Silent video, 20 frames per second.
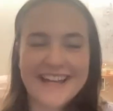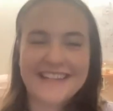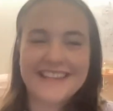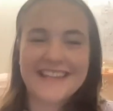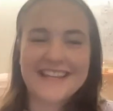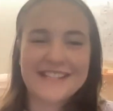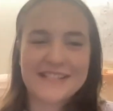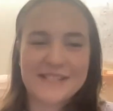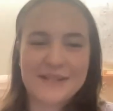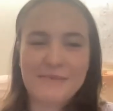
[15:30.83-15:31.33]

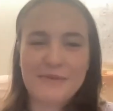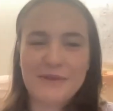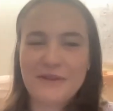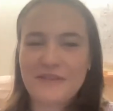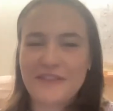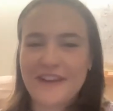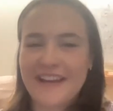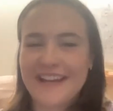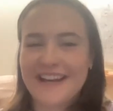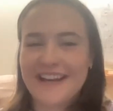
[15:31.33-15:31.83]
in that
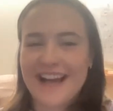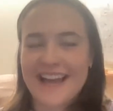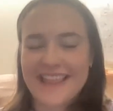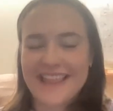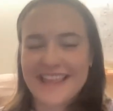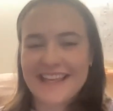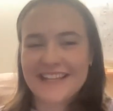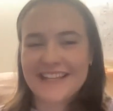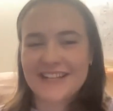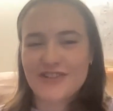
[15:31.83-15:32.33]
similar vein i
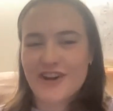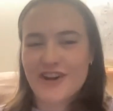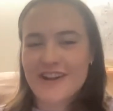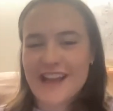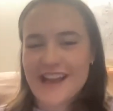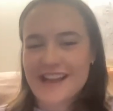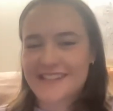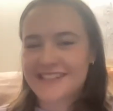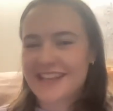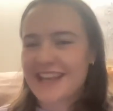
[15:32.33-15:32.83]
think not
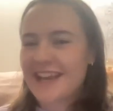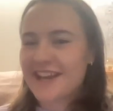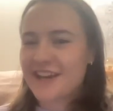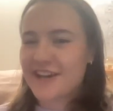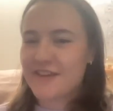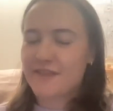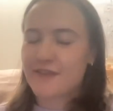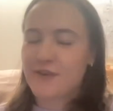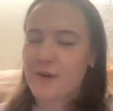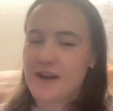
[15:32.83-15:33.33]
asking
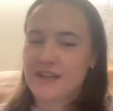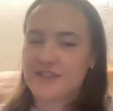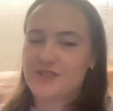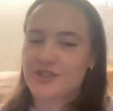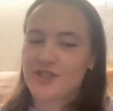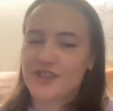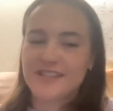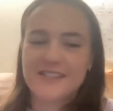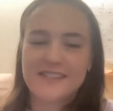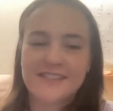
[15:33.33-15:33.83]
enough
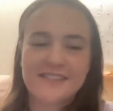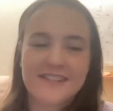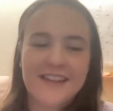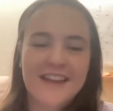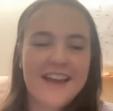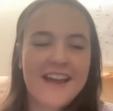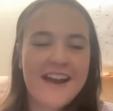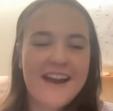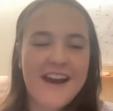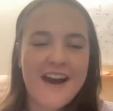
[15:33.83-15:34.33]
questions
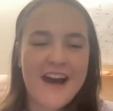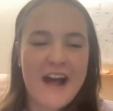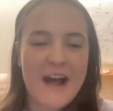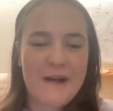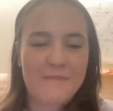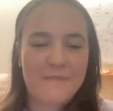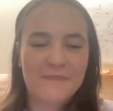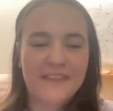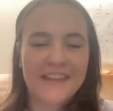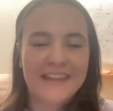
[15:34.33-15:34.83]

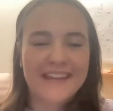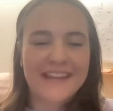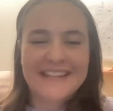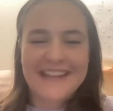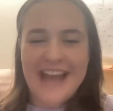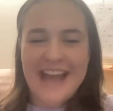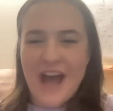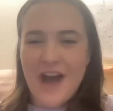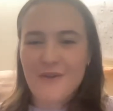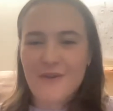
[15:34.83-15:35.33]
um,
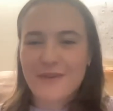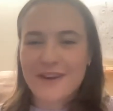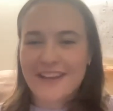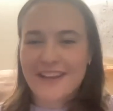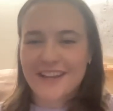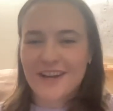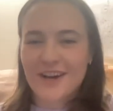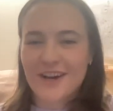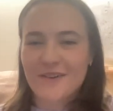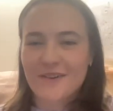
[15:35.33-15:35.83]
now when
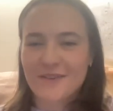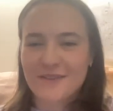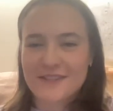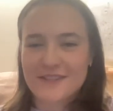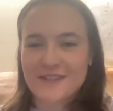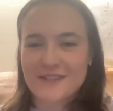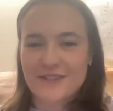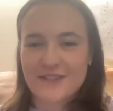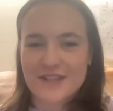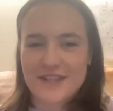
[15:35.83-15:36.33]
i go and
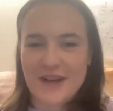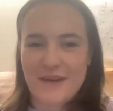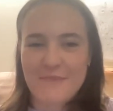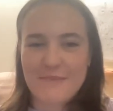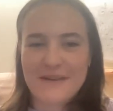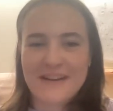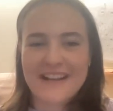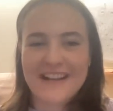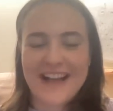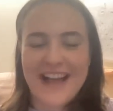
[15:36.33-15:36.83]
research a
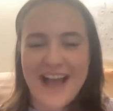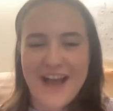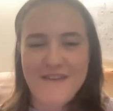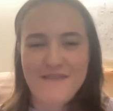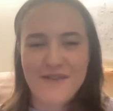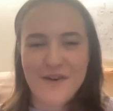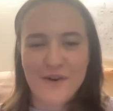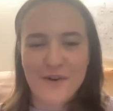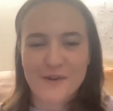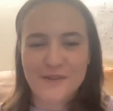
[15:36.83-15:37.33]
company i
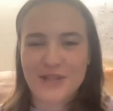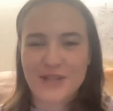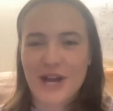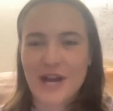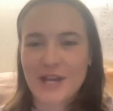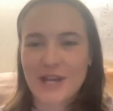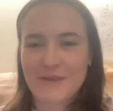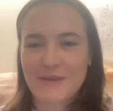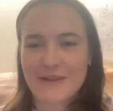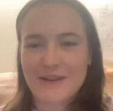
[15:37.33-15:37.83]
have a whole
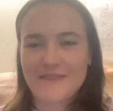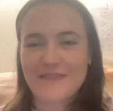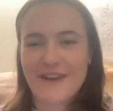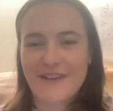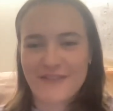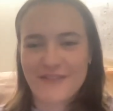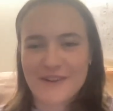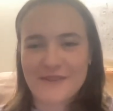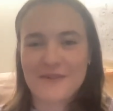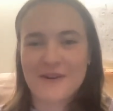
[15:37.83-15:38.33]
document of
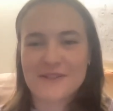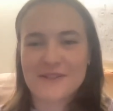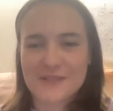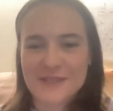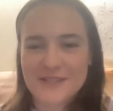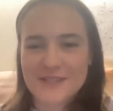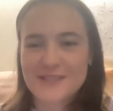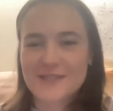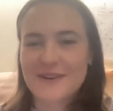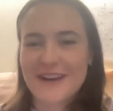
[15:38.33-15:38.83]
every
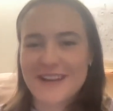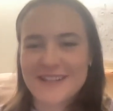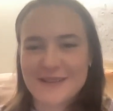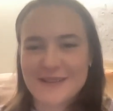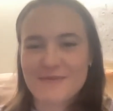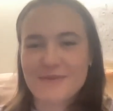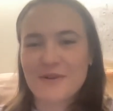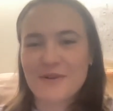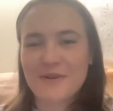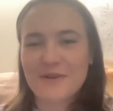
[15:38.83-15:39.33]
question so as
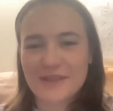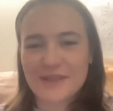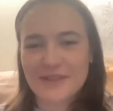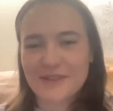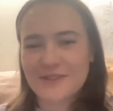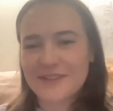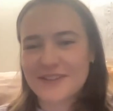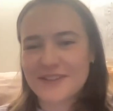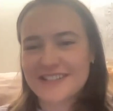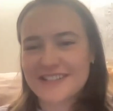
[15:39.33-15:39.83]
i'm going
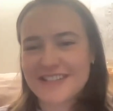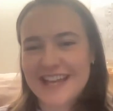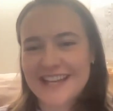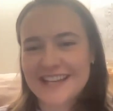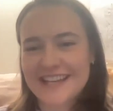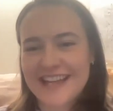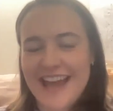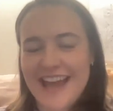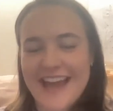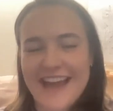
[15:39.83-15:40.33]
through their
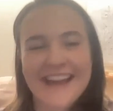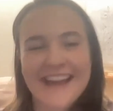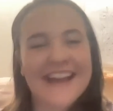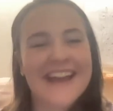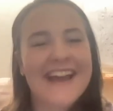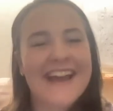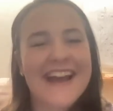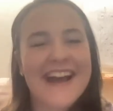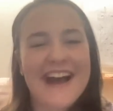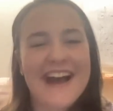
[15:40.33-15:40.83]
10k
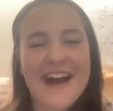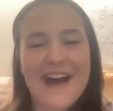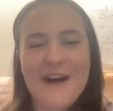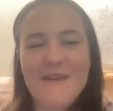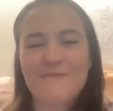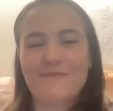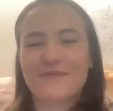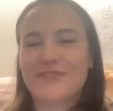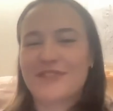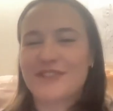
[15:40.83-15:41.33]

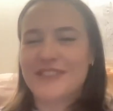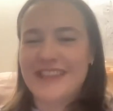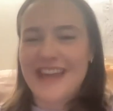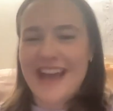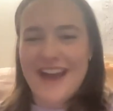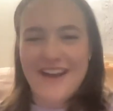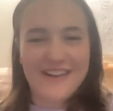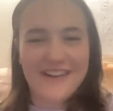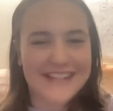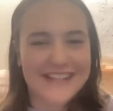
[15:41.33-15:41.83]
um,
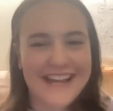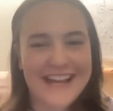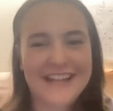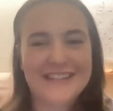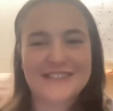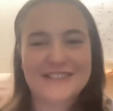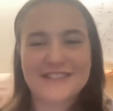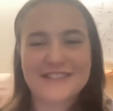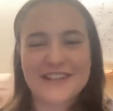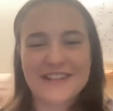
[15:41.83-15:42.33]
as i
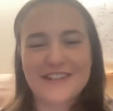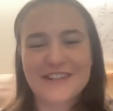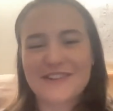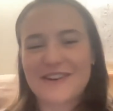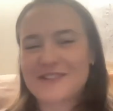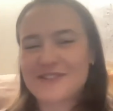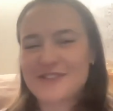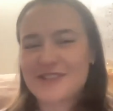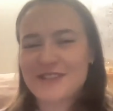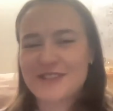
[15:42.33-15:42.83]
answer another
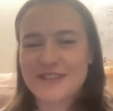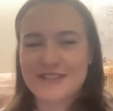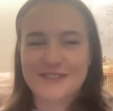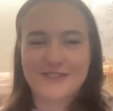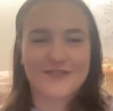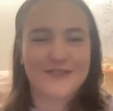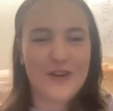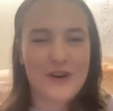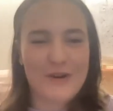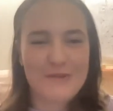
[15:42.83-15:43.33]
question
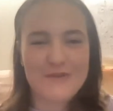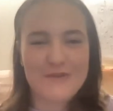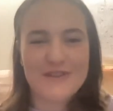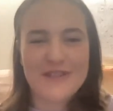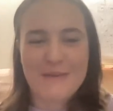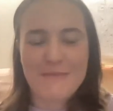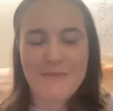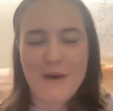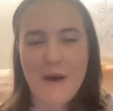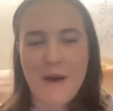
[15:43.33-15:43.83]
there's four more
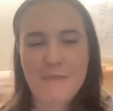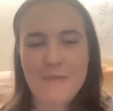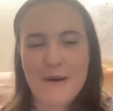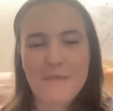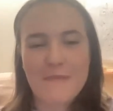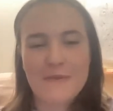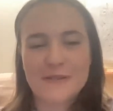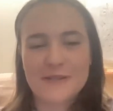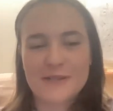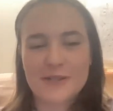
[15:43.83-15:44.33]
that pop
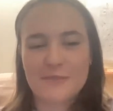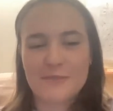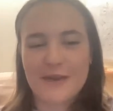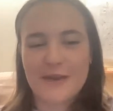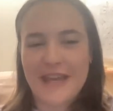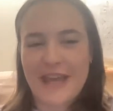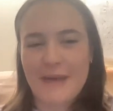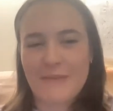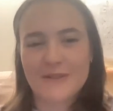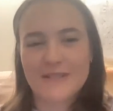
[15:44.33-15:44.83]
up and so
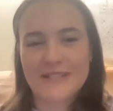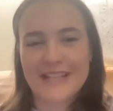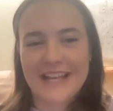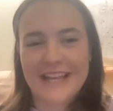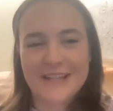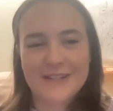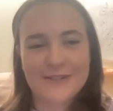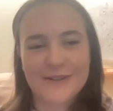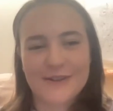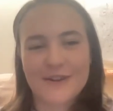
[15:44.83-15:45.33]
being able to
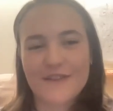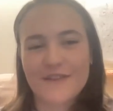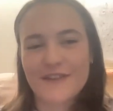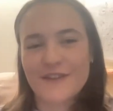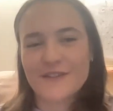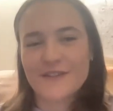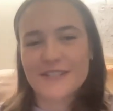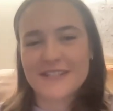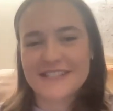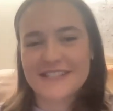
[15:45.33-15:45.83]
answer all of
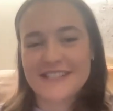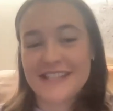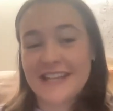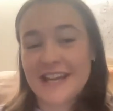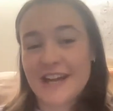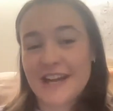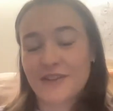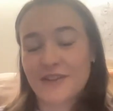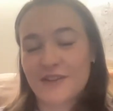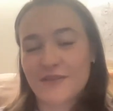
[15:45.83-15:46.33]
those and
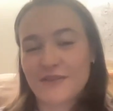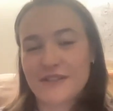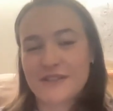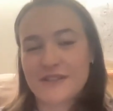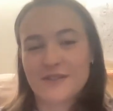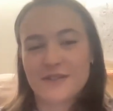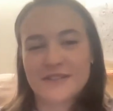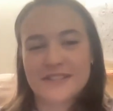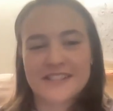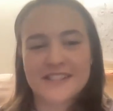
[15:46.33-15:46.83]
seek out the
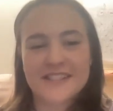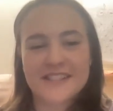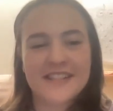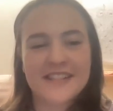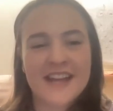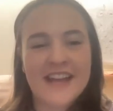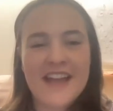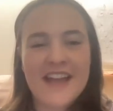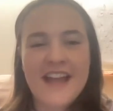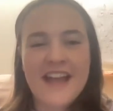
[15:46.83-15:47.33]
resources
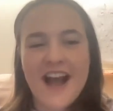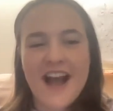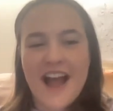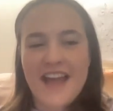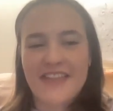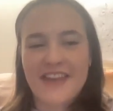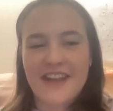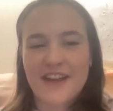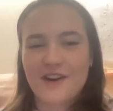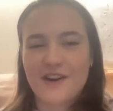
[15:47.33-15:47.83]

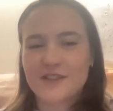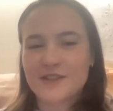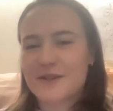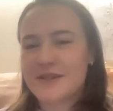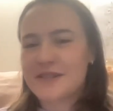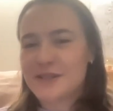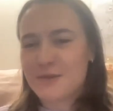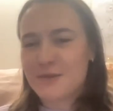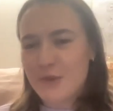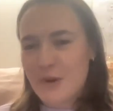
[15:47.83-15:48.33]
i think also
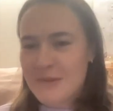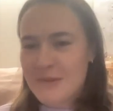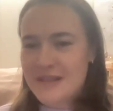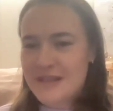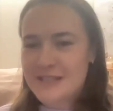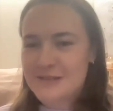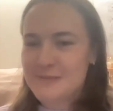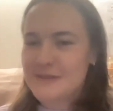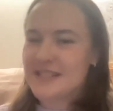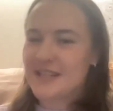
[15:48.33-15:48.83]
as a
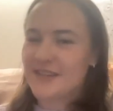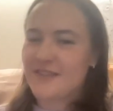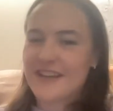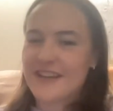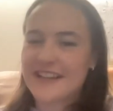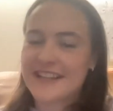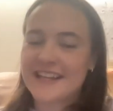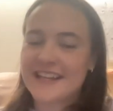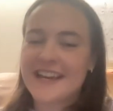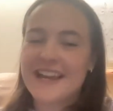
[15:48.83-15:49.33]
woman
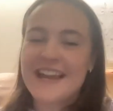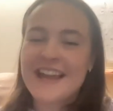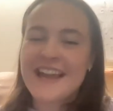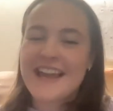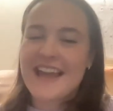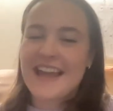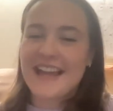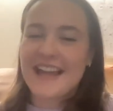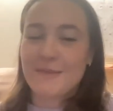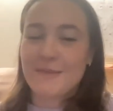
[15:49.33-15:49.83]
specifically
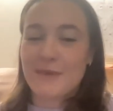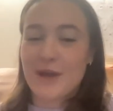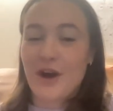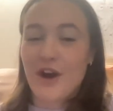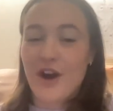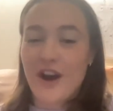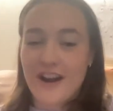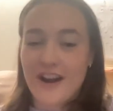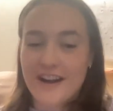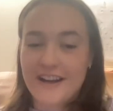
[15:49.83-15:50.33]
it can be
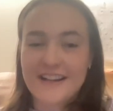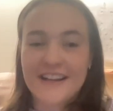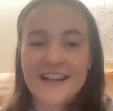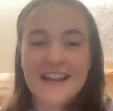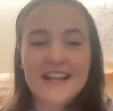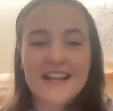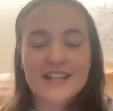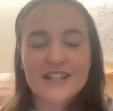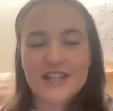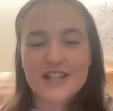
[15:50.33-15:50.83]
hard
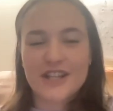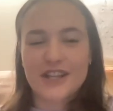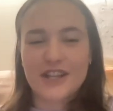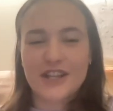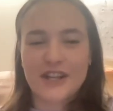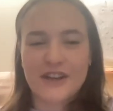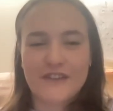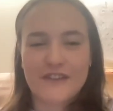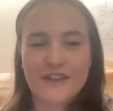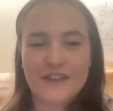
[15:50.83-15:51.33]
to
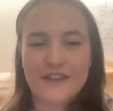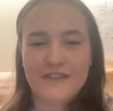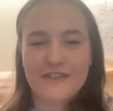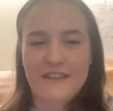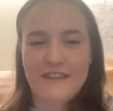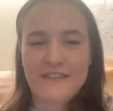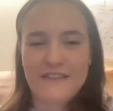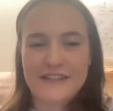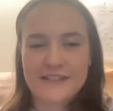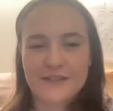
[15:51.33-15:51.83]
look for the
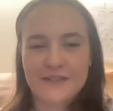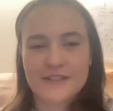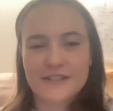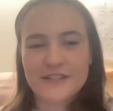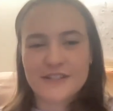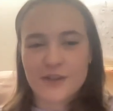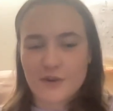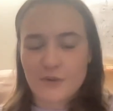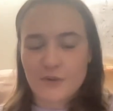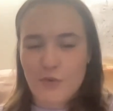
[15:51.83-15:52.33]
right
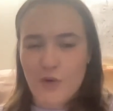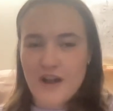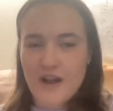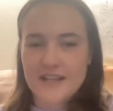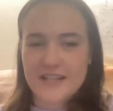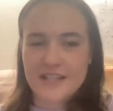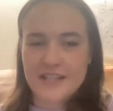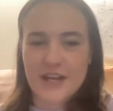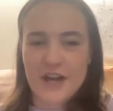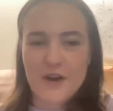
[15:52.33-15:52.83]
resources or
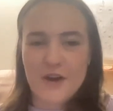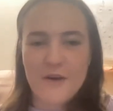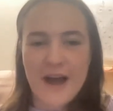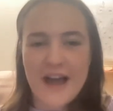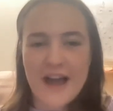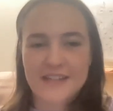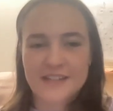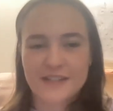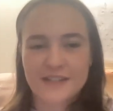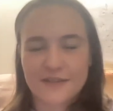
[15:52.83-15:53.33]
want to go
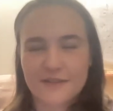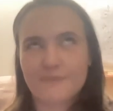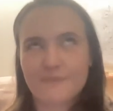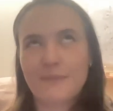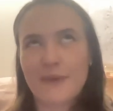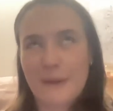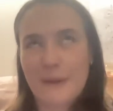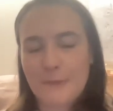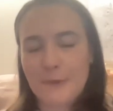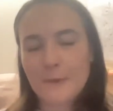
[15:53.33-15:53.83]
ask
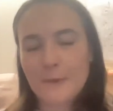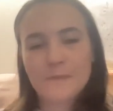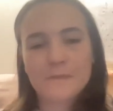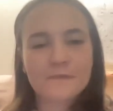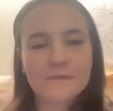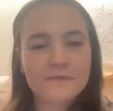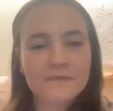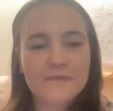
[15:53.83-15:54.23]
people